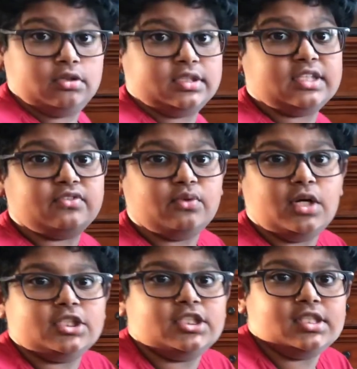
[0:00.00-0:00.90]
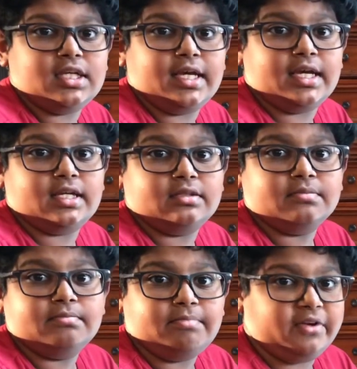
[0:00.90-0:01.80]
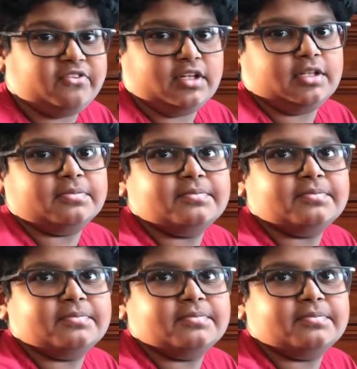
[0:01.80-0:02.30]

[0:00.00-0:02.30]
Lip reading: thanks for watching, and bye for now.